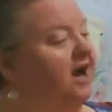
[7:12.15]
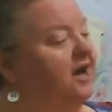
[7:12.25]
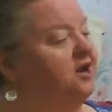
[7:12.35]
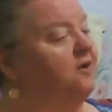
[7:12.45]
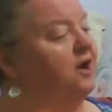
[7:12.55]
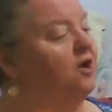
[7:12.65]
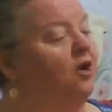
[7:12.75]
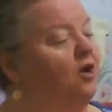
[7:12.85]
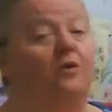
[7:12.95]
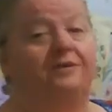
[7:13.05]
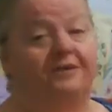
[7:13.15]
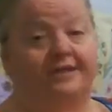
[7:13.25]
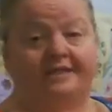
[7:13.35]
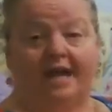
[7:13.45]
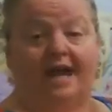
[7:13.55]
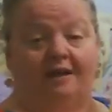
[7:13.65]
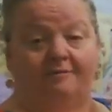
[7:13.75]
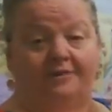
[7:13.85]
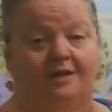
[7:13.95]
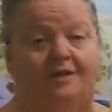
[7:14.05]
I don't want to open the
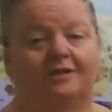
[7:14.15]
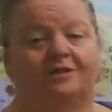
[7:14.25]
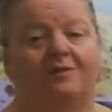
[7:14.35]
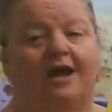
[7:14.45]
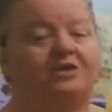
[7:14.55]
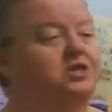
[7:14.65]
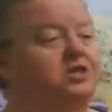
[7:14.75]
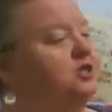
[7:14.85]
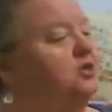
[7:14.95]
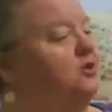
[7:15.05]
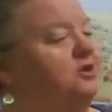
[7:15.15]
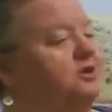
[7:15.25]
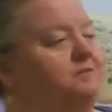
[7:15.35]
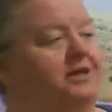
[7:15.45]
tabs. So I'll just show you the